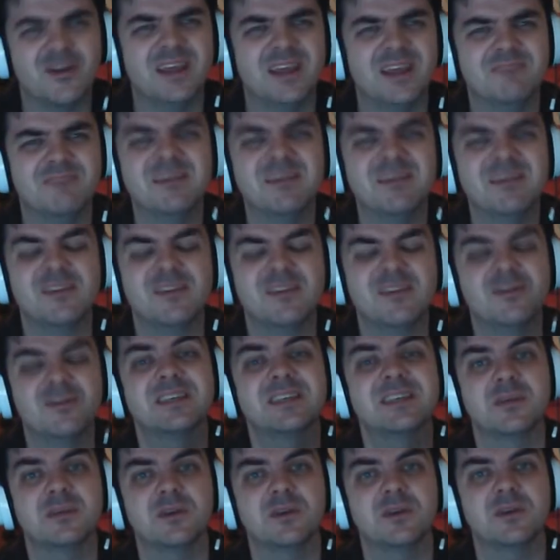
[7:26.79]
8 3s give me
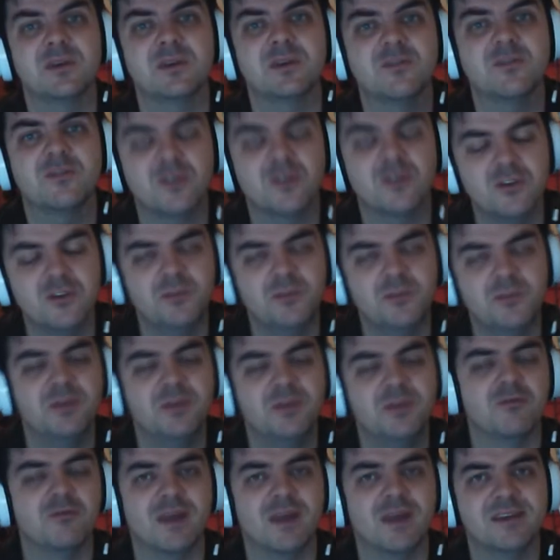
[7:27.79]
24, and you'd be
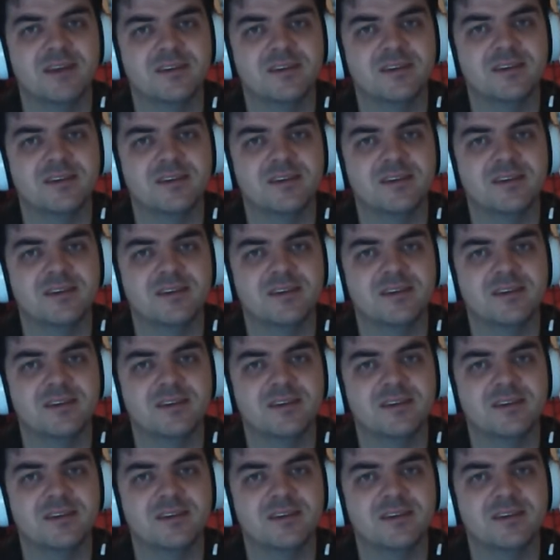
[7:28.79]
right.